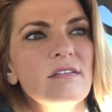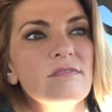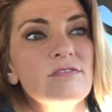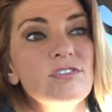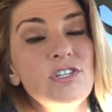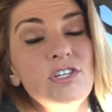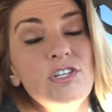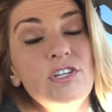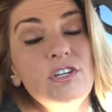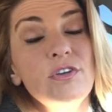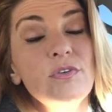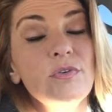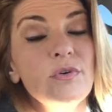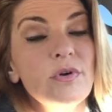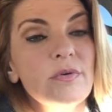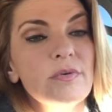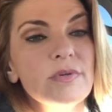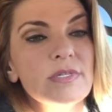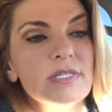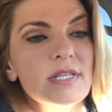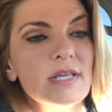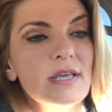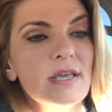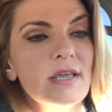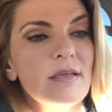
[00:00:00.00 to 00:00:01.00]
she knew it
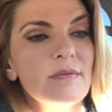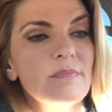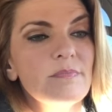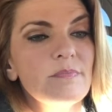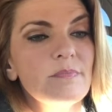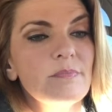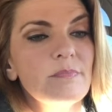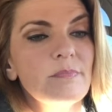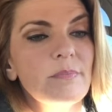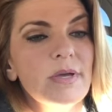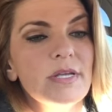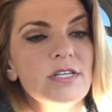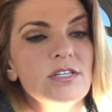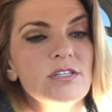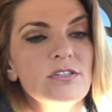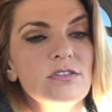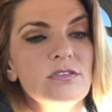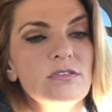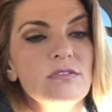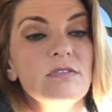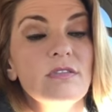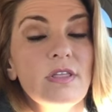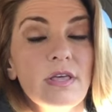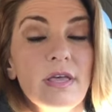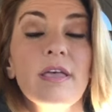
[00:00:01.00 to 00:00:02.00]
was the
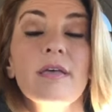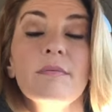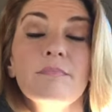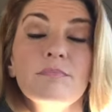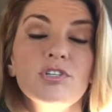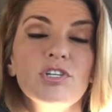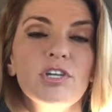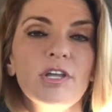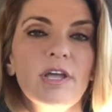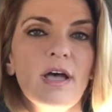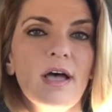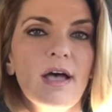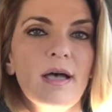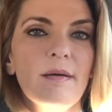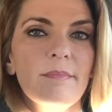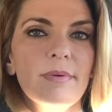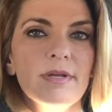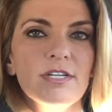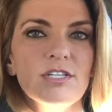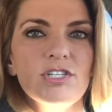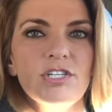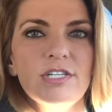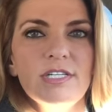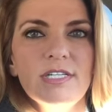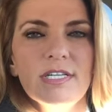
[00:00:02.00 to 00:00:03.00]
hip she got,
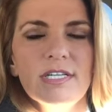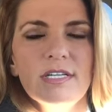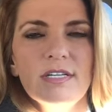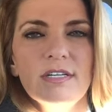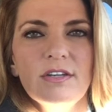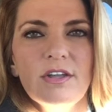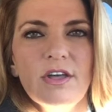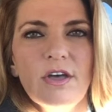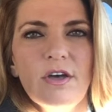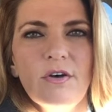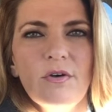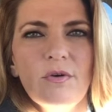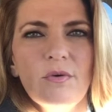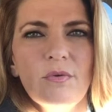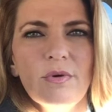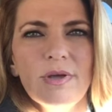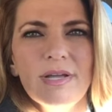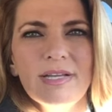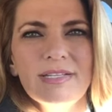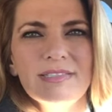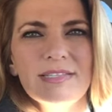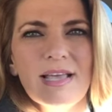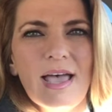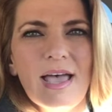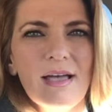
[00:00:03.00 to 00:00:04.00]
but she didn't know
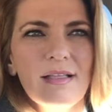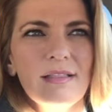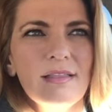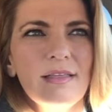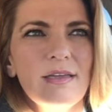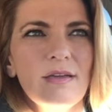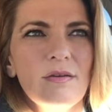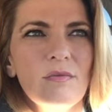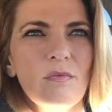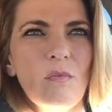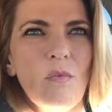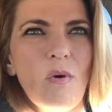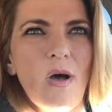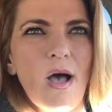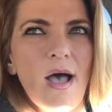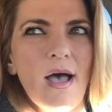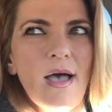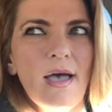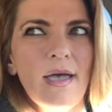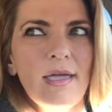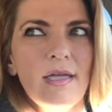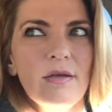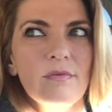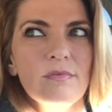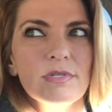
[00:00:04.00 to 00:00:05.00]
exactly
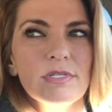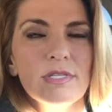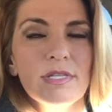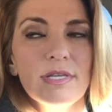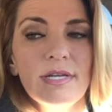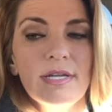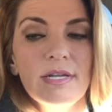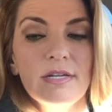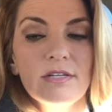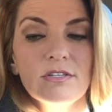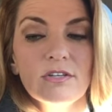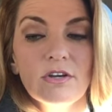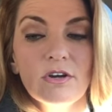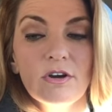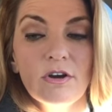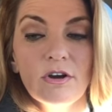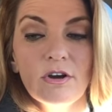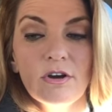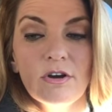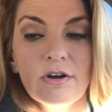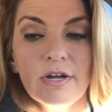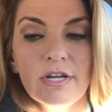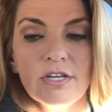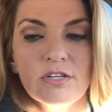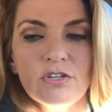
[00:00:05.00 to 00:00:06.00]
why it was leading to
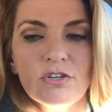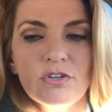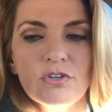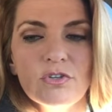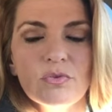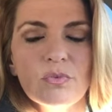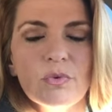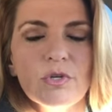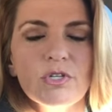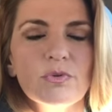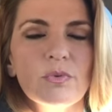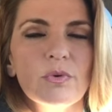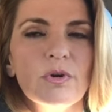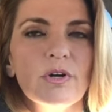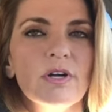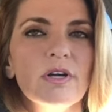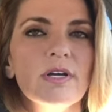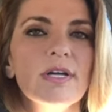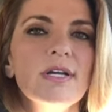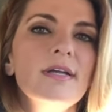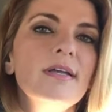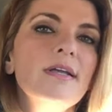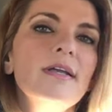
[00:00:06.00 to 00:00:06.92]
her issues, which were